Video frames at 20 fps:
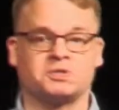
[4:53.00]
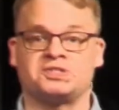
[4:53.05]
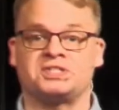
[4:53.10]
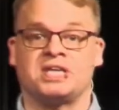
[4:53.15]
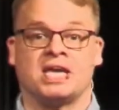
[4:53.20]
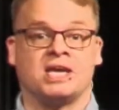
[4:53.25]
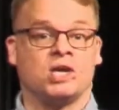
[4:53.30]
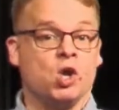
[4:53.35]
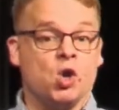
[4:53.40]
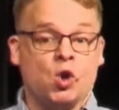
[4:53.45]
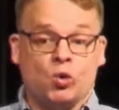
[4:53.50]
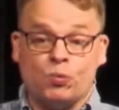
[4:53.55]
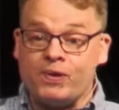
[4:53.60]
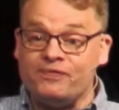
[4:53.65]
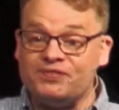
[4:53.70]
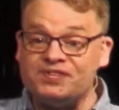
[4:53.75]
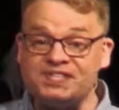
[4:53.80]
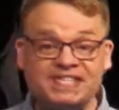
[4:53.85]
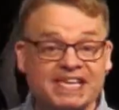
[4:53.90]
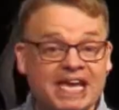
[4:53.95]
are saying,
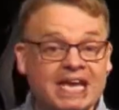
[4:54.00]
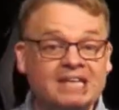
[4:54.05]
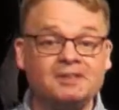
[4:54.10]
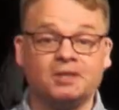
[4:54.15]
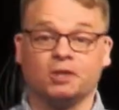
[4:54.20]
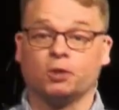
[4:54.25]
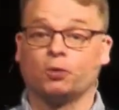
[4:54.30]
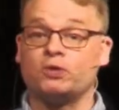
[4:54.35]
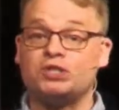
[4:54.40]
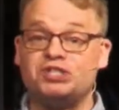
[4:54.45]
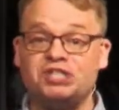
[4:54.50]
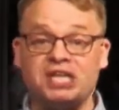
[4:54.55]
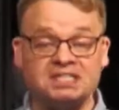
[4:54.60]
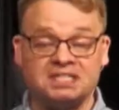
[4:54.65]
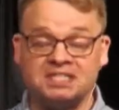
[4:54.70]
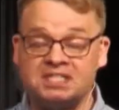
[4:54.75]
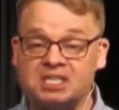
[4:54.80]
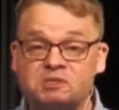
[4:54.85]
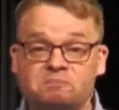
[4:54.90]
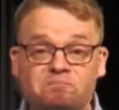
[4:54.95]
"We've seen the Lord.
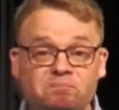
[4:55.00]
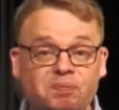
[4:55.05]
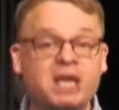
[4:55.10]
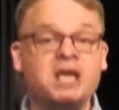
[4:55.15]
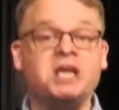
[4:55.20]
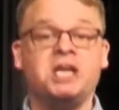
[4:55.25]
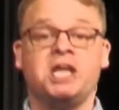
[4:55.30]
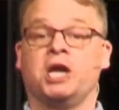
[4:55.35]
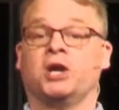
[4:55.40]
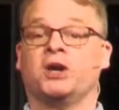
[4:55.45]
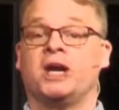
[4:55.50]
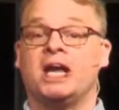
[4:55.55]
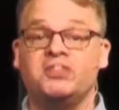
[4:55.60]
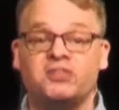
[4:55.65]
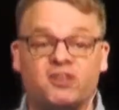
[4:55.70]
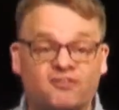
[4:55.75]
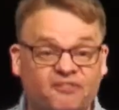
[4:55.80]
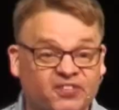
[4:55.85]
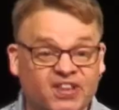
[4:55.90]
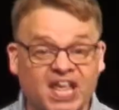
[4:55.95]
Jesus has been here in
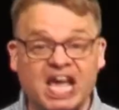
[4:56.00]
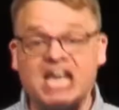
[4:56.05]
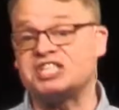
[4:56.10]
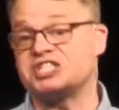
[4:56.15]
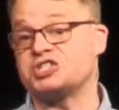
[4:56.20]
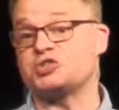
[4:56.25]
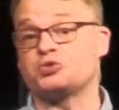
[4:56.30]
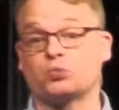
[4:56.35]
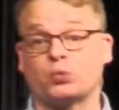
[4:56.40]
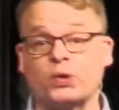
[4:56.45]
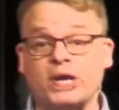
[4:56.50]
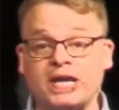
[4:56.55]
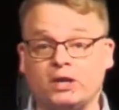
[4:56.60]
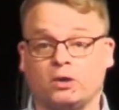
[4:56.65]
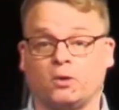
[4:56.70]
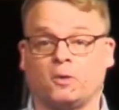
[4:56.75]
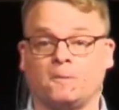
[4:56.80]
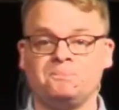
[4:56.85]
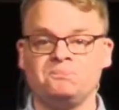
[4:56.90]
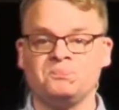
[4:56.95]
the flesh. It's
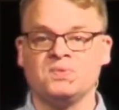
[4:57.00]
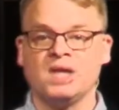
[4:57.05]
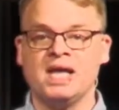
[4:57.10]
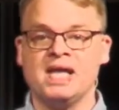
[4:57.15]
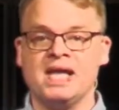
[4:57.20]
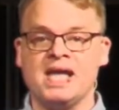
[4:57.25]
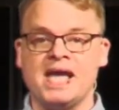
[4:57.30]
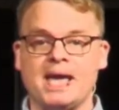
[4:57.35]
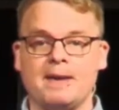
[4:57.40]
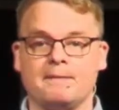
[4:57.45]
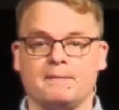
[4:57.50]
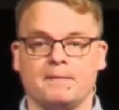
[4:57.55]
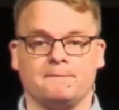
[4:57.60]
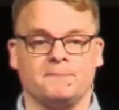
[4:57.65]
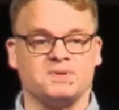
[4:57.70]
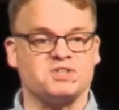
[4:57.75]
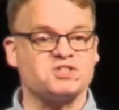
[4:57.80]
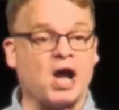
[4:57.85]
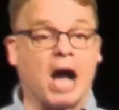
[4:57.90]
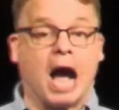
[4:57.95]
real."
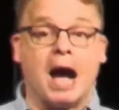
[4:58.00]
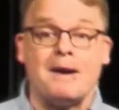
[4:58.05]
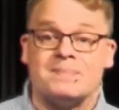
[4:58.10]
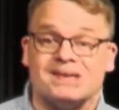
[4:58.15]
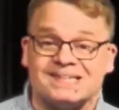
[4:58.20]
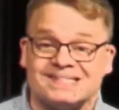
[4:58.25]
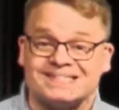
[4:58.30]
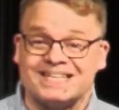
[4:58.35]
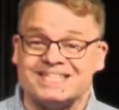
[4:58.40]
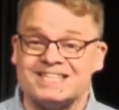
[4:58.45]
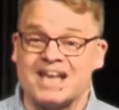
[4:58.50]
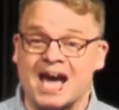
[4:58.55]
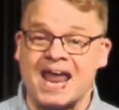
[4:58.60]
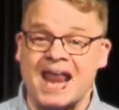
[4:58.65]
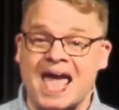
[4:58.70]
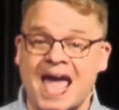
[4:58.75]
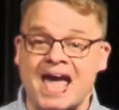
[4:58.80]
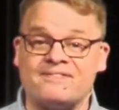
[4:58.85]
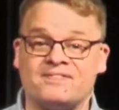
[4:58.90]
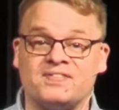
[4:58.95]
Thomas did not
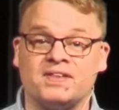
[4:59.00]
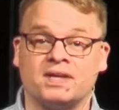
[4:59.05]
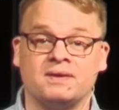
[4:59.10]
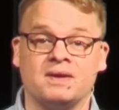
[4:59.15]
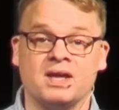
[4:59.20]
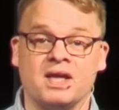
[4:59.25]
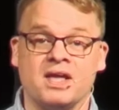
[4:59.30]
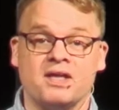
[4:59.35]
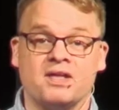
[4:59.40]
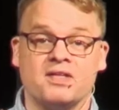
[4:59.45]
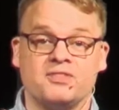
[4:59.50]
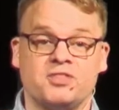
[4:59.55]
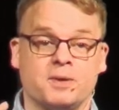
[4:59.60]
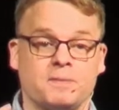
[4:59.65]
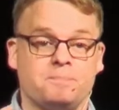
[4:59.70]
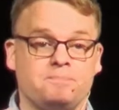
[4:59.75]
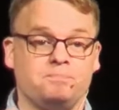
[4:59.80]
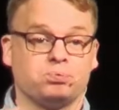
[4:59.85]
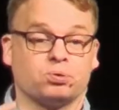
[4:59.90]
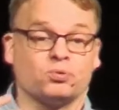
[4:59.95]
have
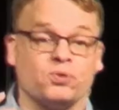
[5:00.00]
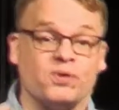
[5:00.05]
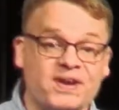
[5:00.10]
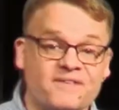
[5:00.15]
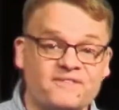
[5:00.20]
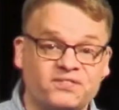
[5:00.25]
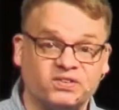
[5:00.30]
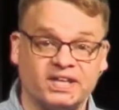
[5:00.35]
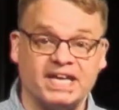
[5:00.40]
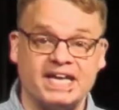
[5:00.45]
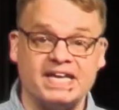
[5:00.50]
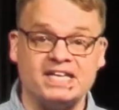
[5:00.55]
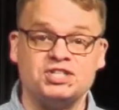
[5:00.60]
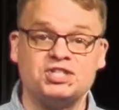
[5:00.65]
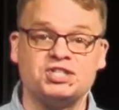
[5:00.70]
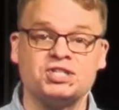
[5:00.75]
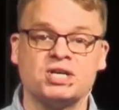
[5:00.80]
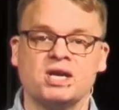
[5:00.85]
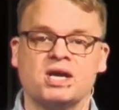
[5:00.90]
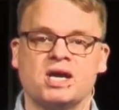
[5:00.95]
the
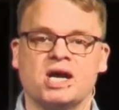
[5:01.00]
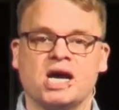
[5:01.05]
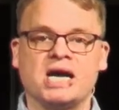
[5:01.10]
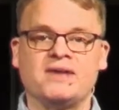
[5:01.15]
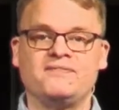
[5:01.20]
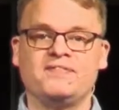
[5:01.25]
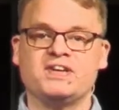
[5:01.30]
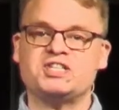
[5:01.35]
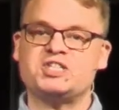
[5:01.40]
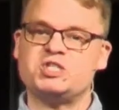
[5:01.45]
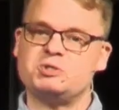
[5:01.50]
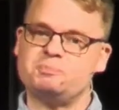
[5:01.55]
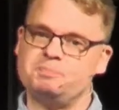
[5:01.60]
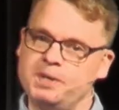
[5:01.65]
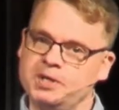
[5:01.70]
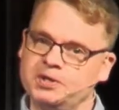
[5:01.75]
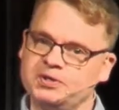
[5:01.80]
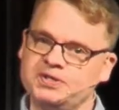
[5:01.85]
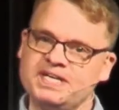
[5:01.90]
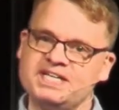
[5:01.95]
privilege of
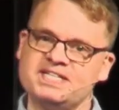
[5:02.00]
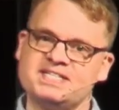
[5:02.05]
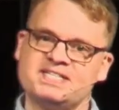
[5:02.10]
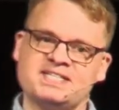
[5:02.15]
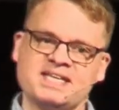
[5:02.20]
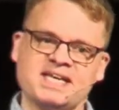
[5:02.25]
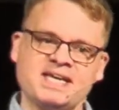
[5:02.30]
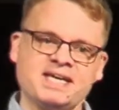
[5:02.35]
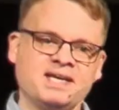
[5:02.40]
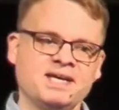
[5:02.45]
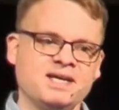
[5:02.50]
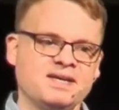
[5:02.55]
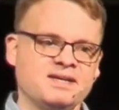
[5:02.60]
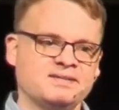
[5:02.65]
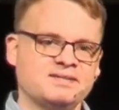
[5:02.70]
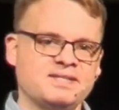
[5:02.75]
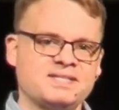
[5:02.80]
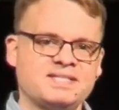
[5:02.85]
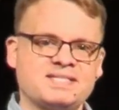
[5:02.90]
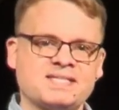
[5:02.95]
experiencing
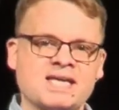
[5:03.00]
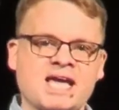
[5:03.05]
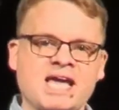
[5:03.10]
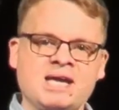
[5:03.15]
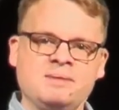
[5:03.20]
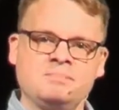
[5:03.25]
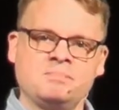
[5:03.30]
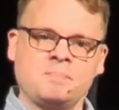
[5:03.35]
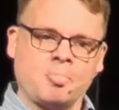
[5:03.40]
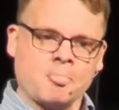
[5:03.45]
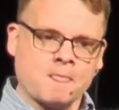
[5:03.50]
the same